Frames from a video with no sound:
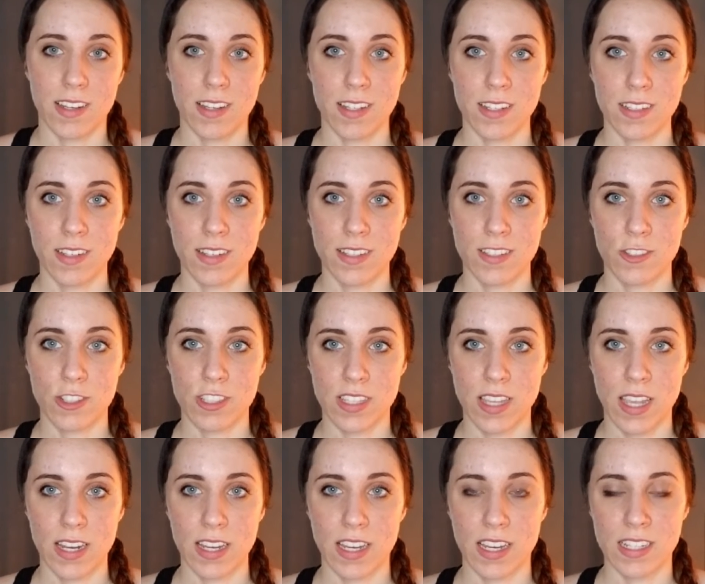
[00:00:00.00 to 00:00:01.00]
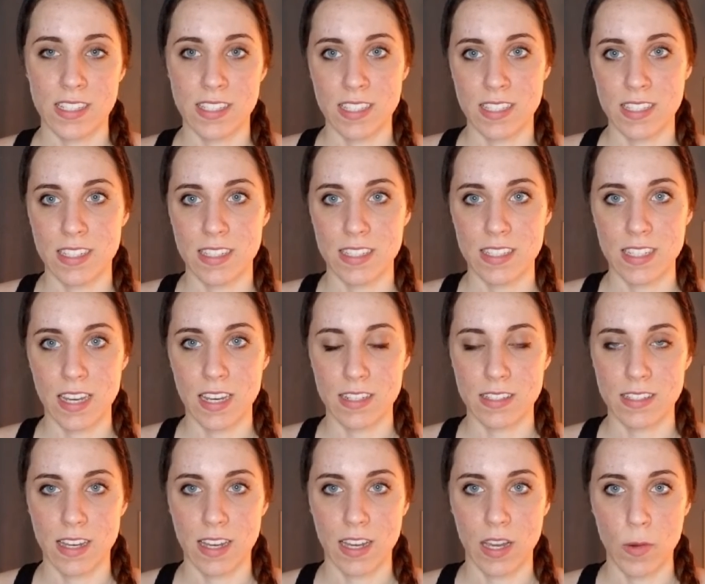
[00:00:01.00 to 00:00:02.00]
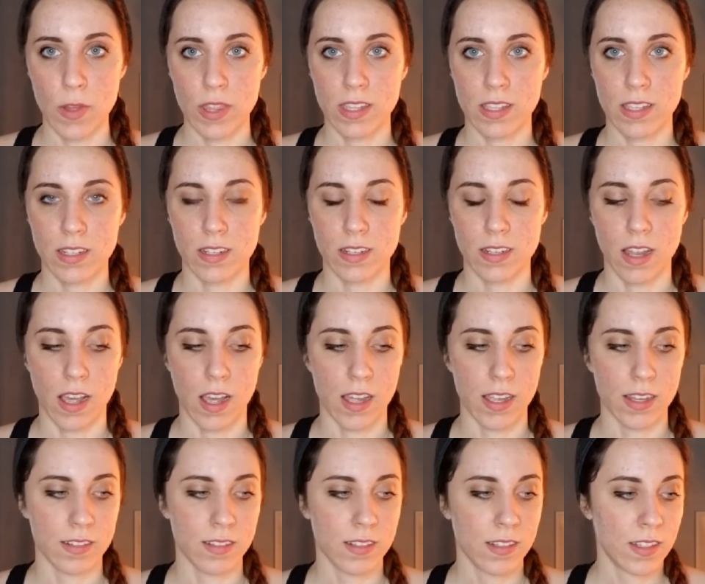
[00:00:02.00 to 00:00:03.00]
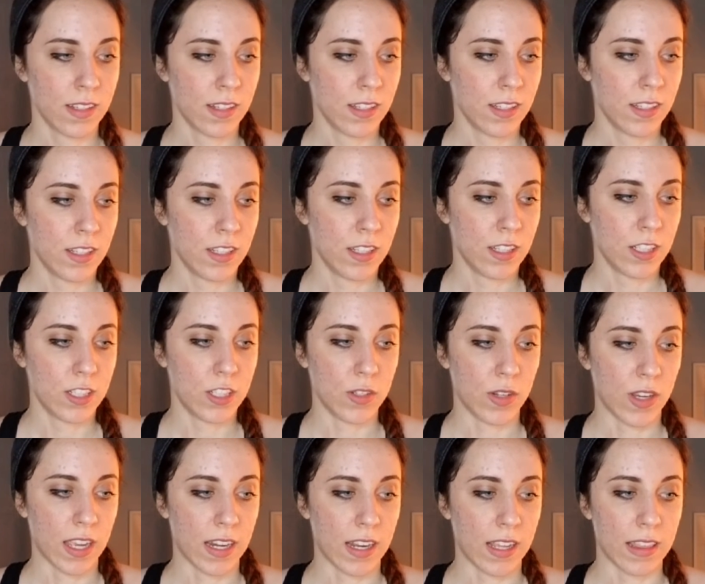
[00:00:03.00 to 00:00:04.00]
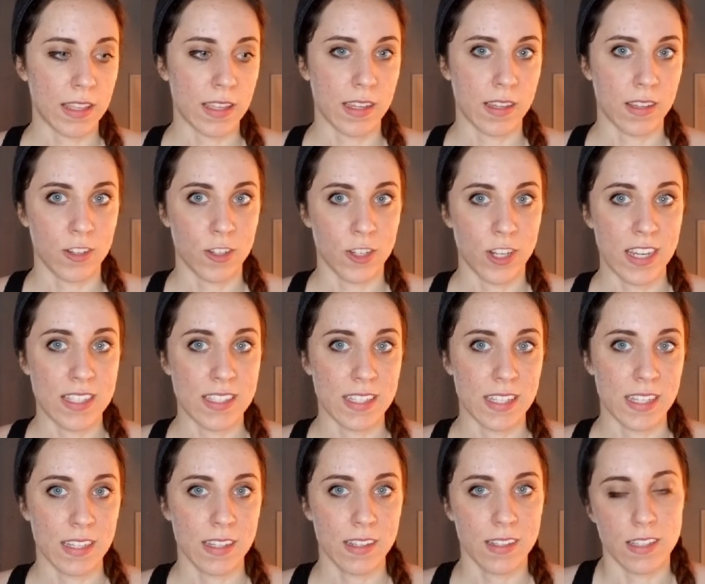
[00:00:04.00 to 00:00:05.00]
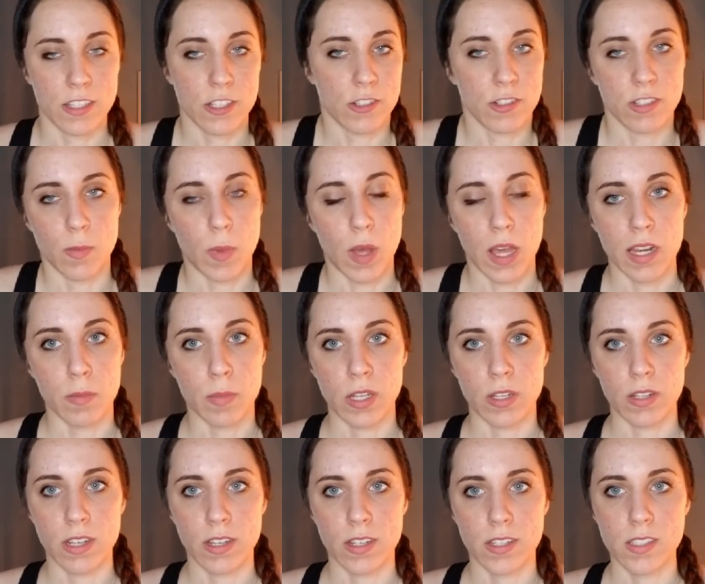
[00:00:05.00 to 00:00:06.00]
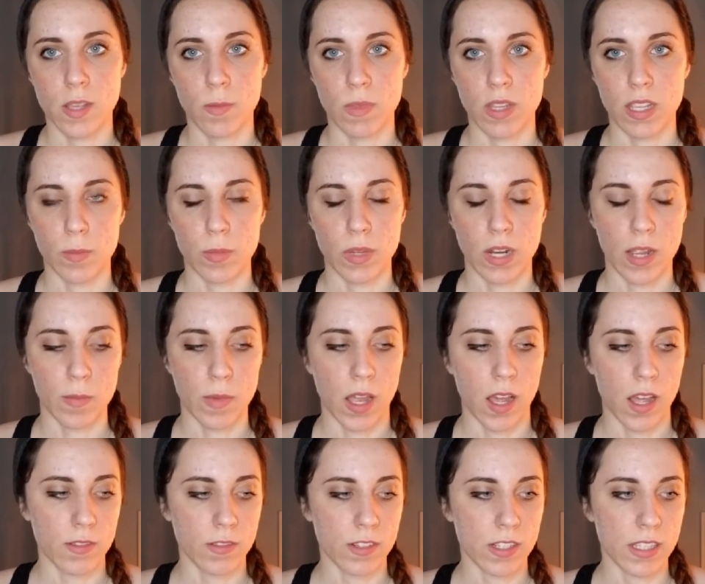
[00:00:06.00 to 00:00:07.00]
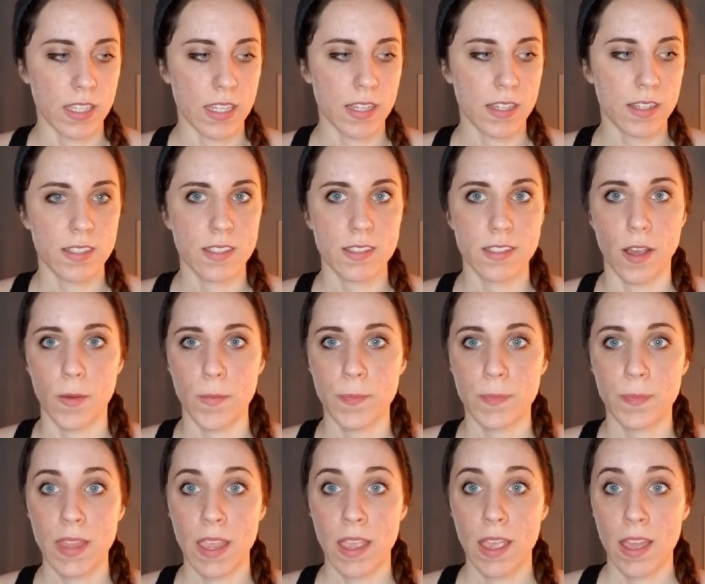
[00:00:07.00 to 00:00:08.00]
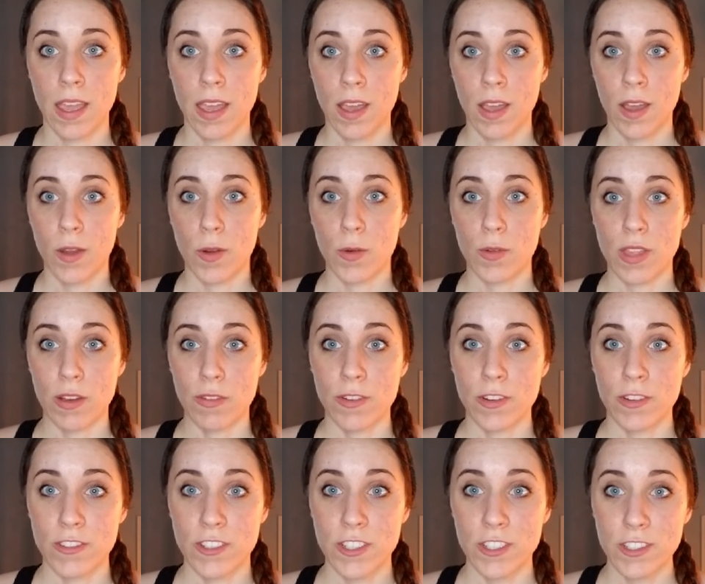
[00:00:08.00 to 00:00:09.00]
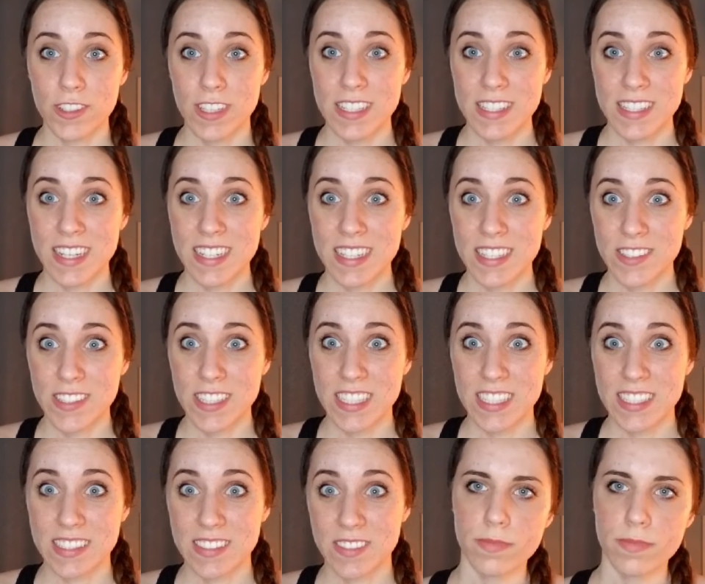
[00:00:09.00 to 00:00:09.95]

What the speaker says: It's just kind of consistency and staying with it and not doing anything crazy unless you're into bodybuilding or something, but I'm not really. So without further ado, let's get into it.